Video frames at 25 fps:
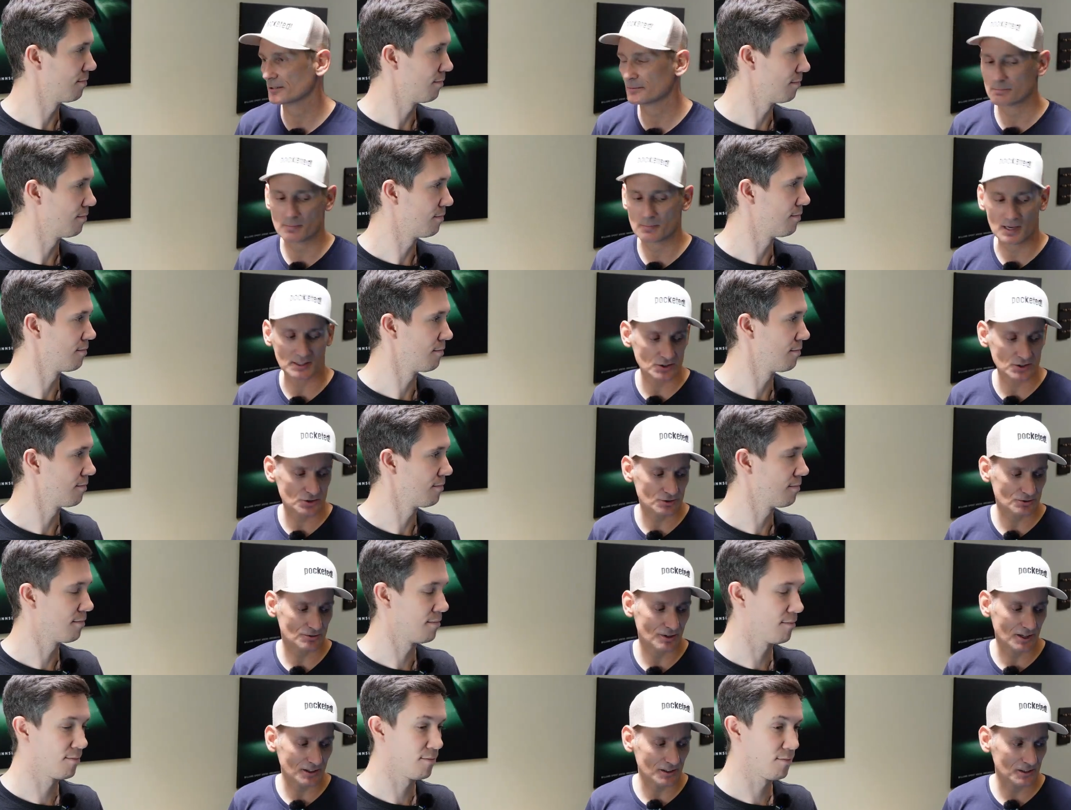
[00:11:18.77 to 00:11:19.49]
Speaker 1: might
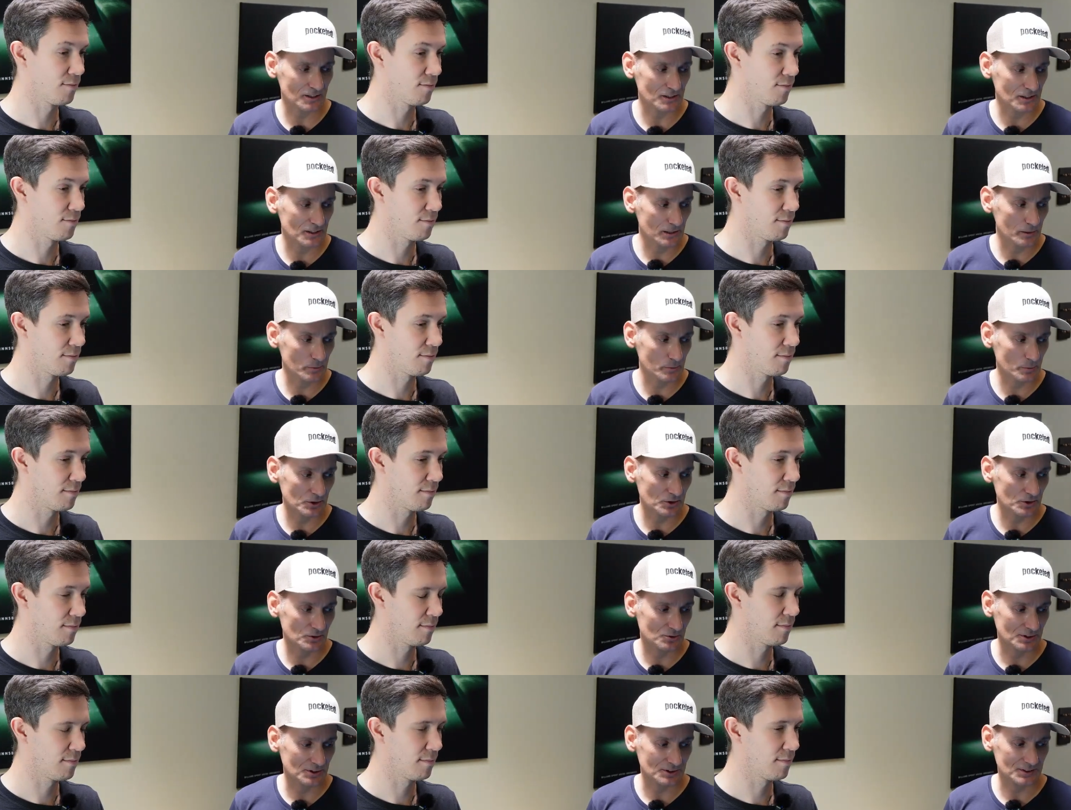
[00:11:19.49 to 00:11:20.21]
struggle a little
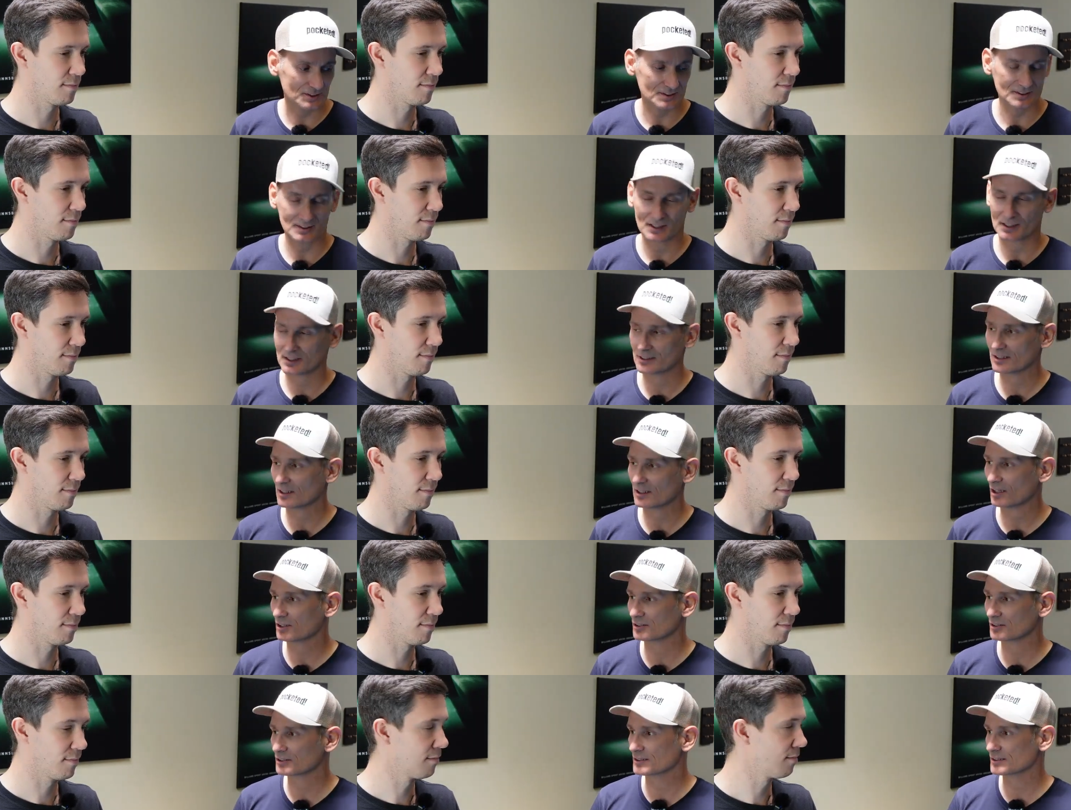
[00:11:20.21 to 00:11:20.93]
bit to understand
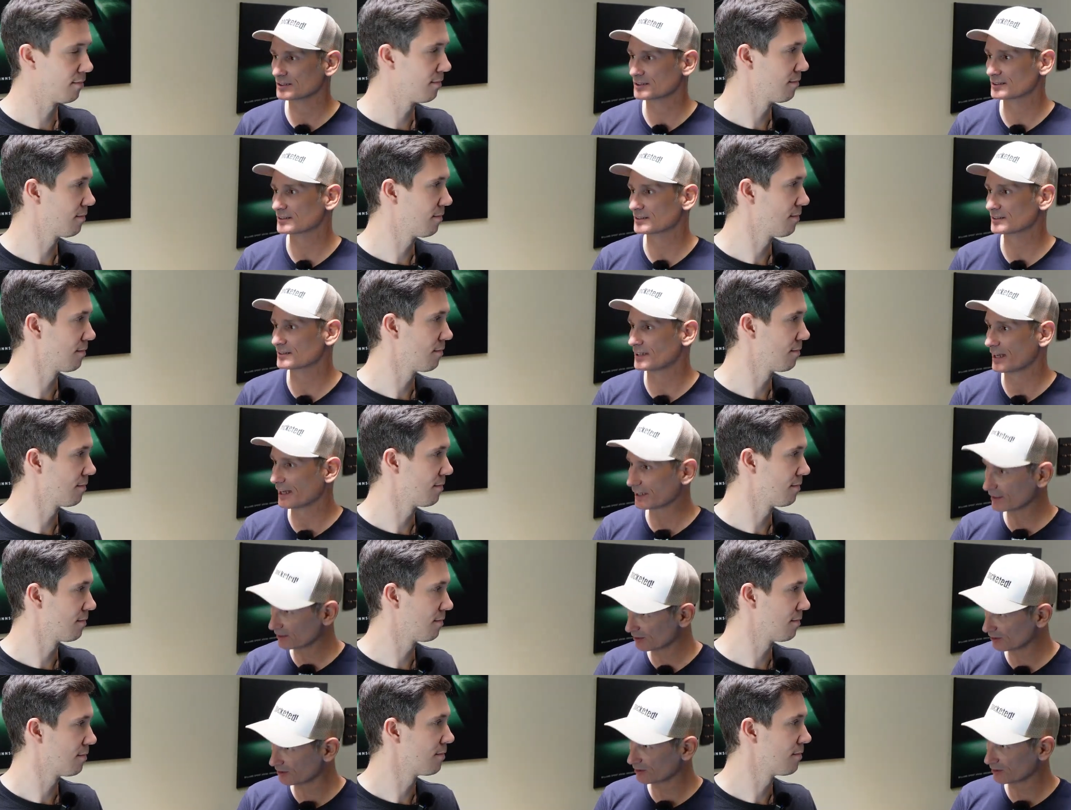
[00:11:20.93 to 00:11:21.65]
how these
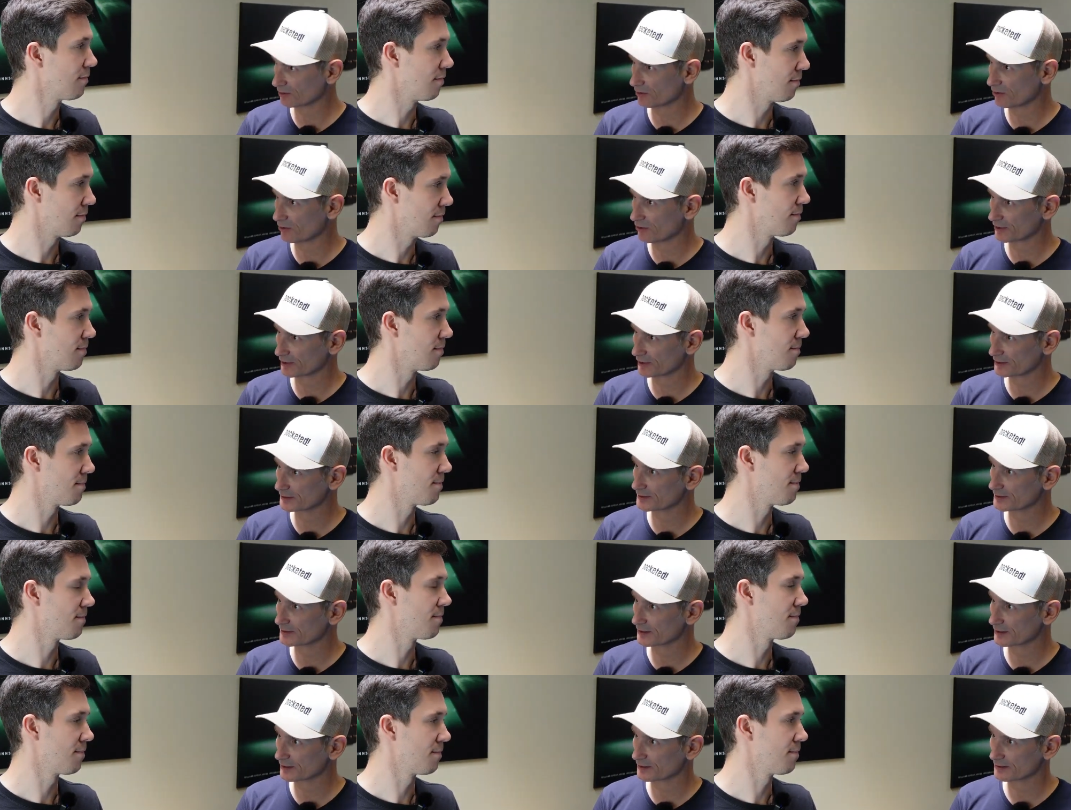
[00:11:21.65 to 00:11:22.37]
technical
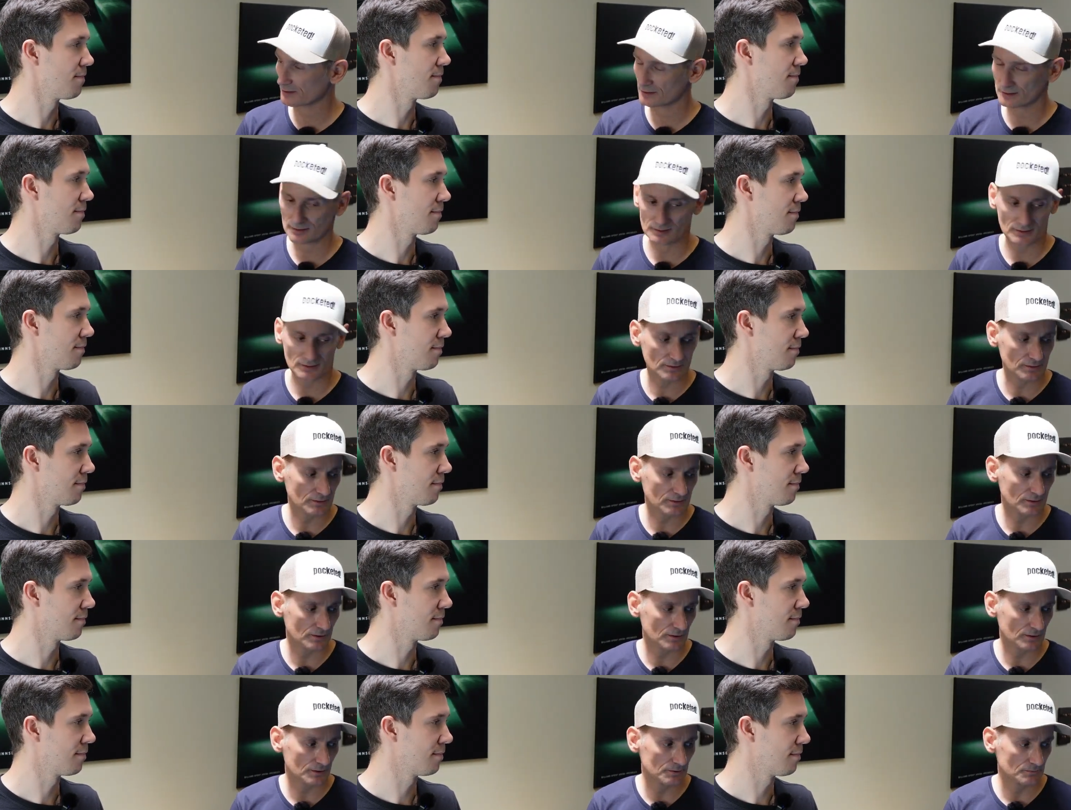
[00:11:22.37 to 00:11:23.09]
orientated
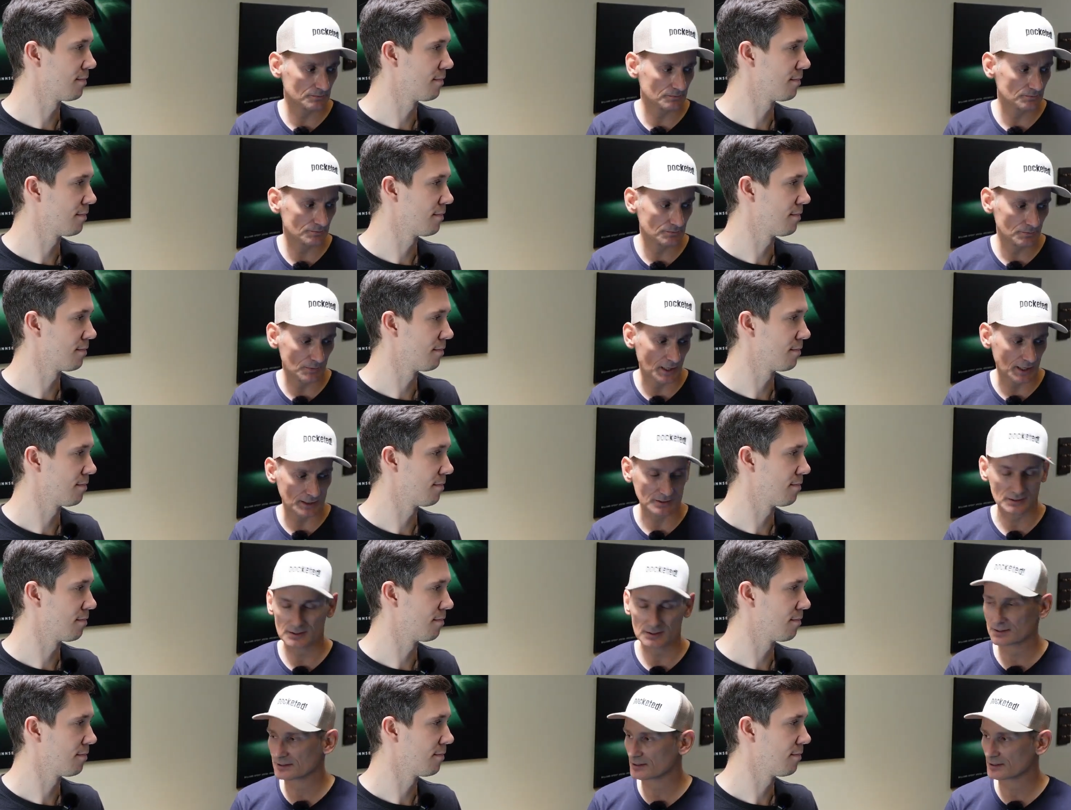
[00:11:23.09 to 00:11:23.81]
uh,
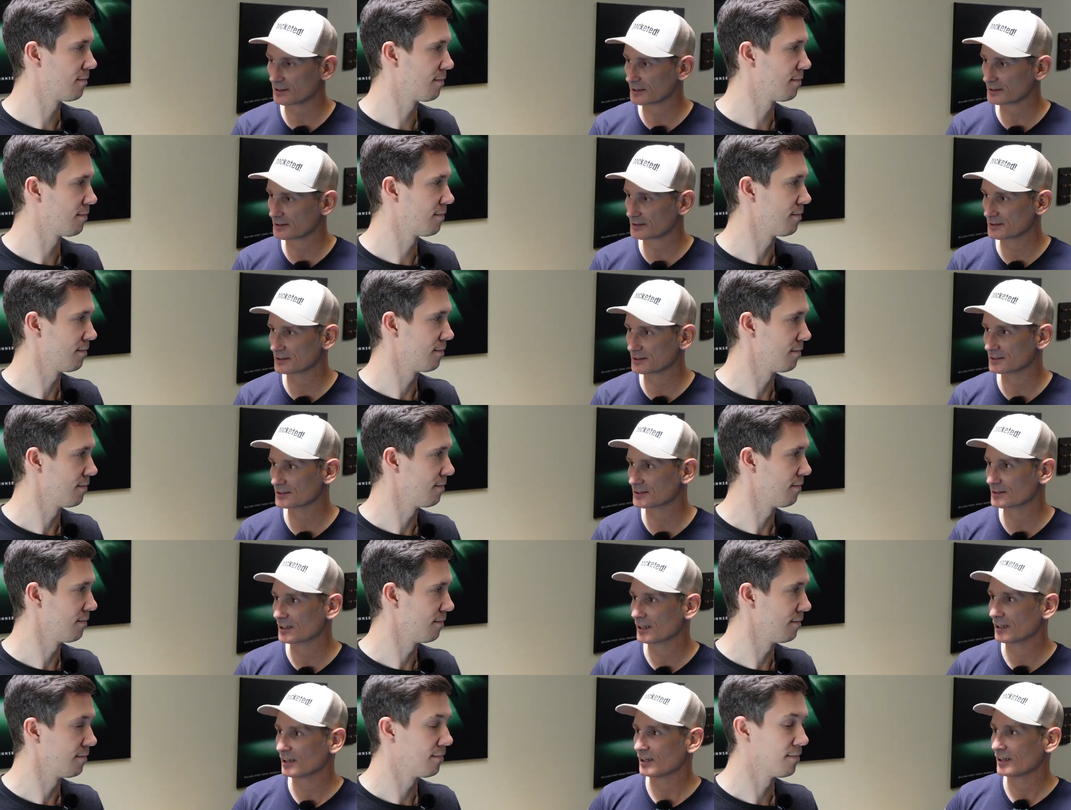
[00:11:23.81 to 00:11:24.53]

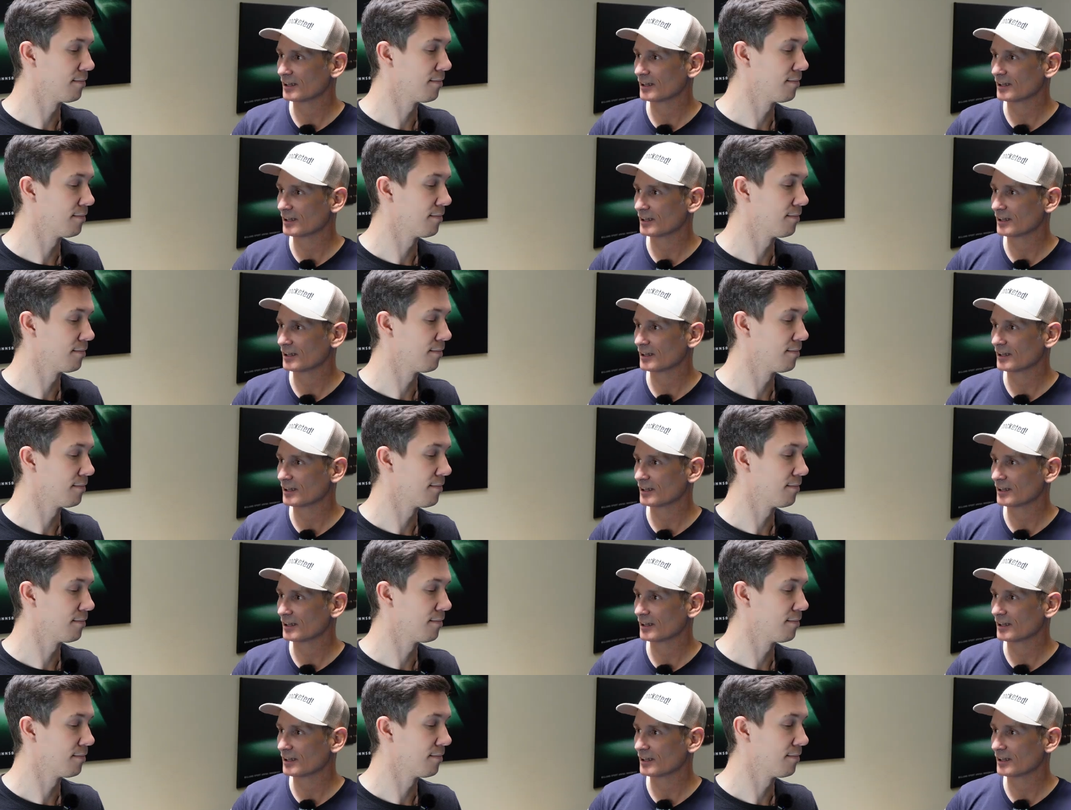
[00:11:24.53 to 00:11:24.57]
exercises